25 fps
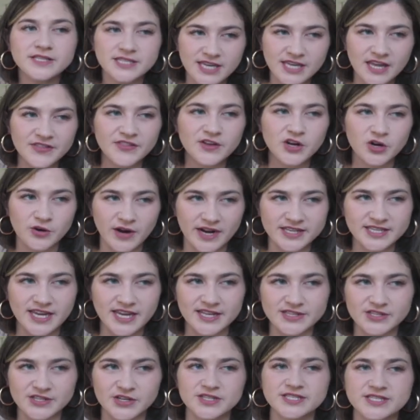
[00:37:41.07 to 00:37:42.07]
to get the correct
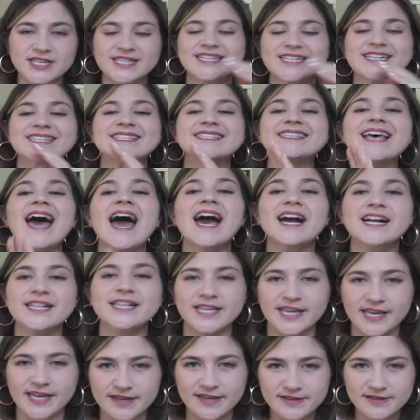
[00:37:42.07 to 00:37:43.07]
answers. That's
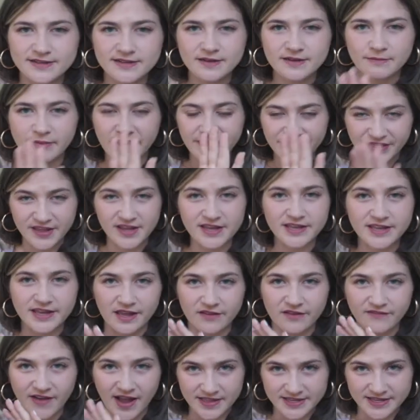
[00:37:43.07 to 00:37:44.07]
exactly my
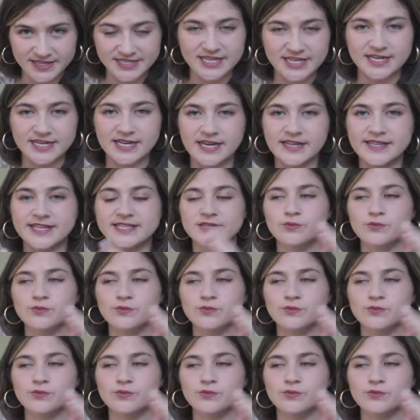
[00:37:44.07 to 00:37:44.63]
thinking, Valentina.